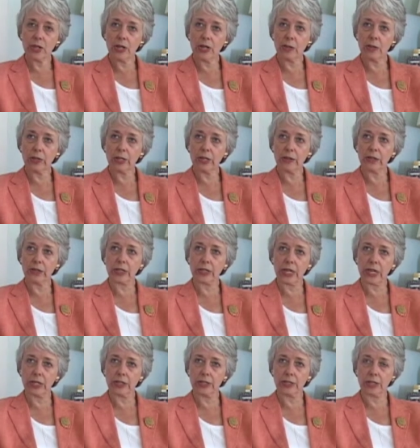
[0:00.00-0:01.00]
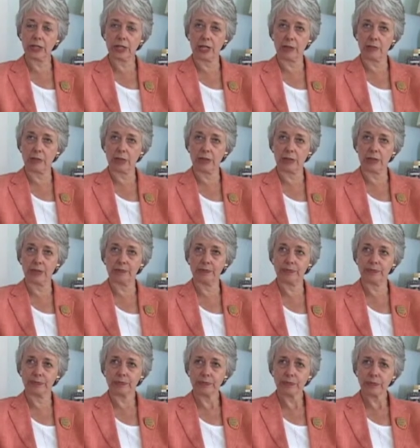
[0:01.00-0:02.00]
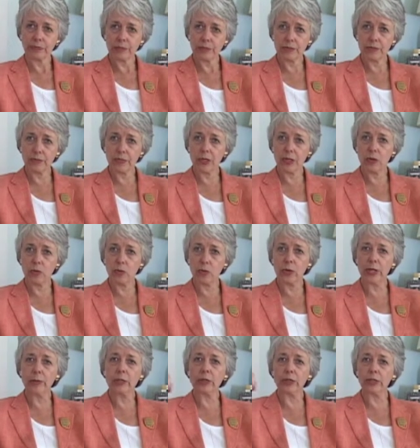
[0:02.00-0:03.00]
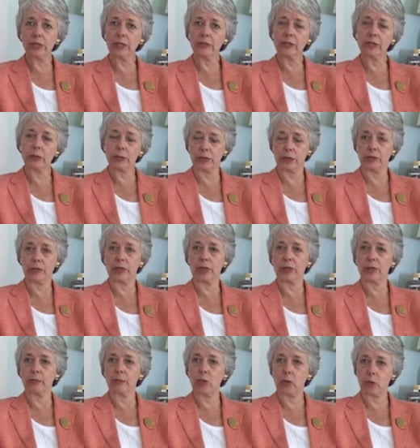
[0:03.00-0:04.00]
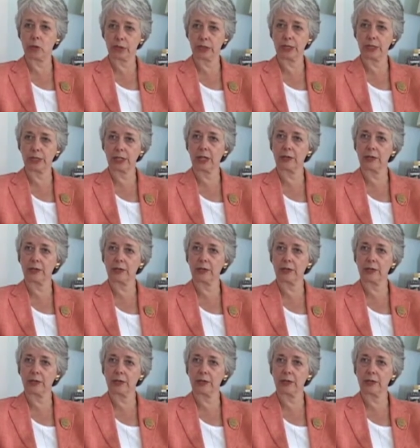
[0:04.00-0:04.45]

And when Governor Collins came in, we believed it was very important.